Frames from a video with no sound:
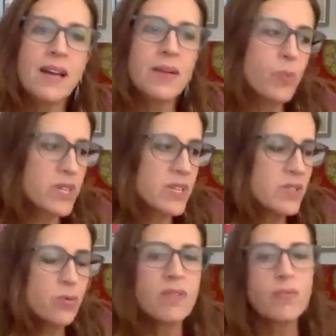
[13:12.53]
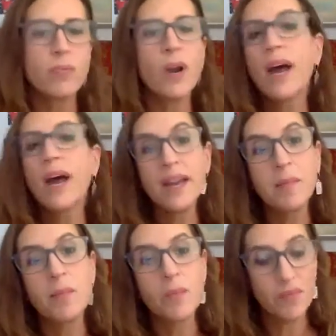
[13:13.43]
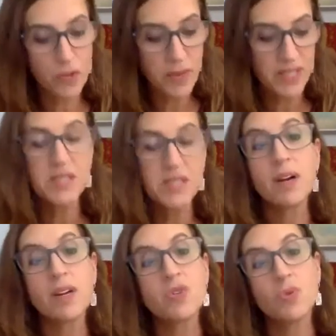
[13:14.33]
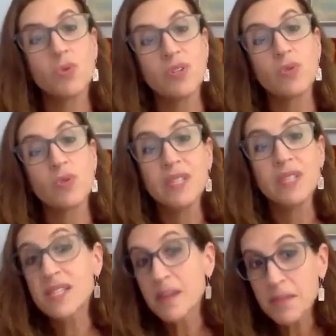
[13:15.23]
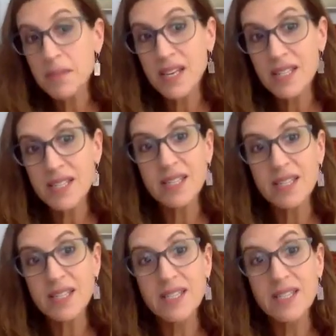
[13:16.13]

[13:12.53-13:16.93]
which is sort of what I am for Best American Short Stories in some senses,